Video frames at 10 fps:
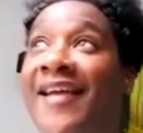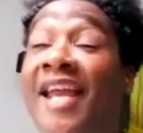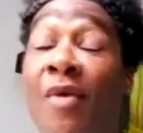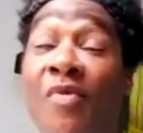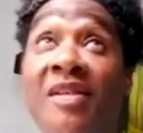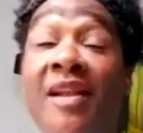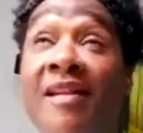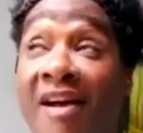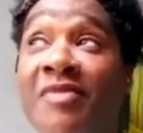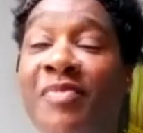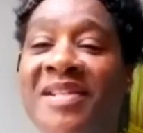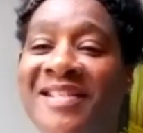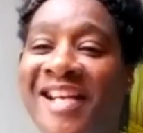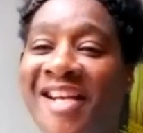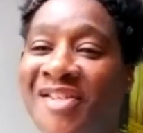it was the last
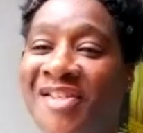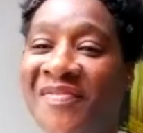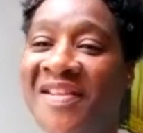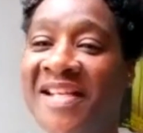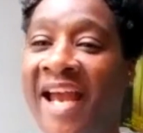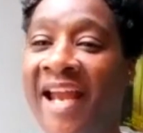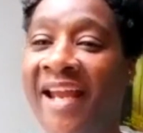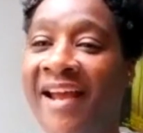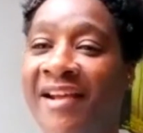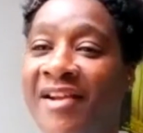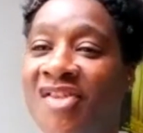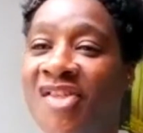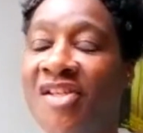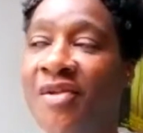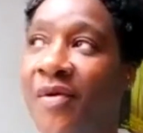presentation of the day. And I
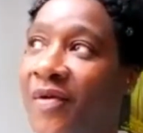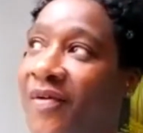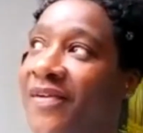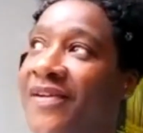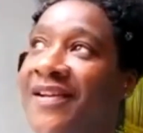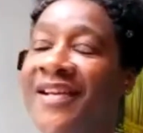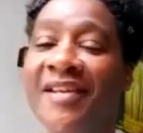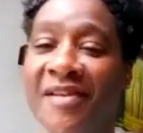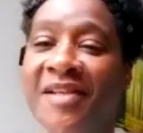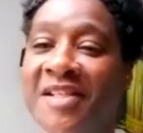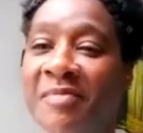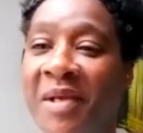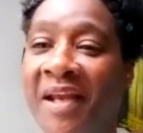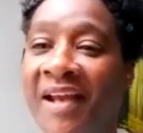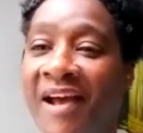just thought, goodness
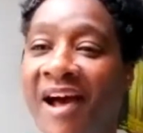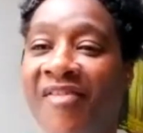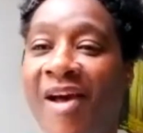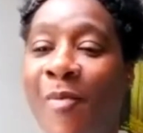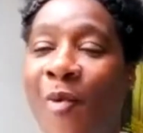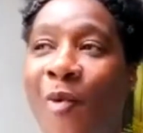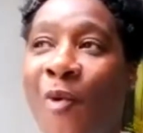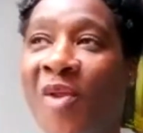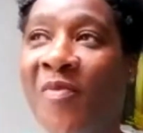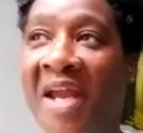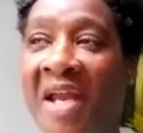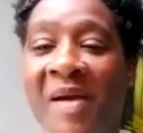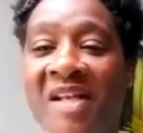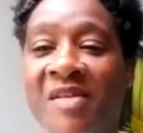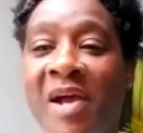me, I've come all the way
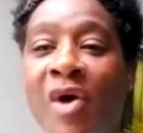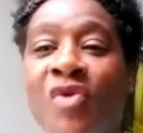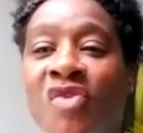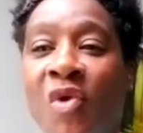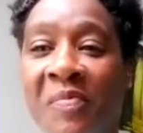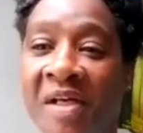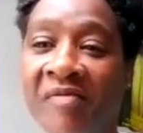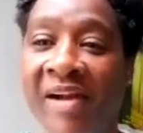back to my old stomping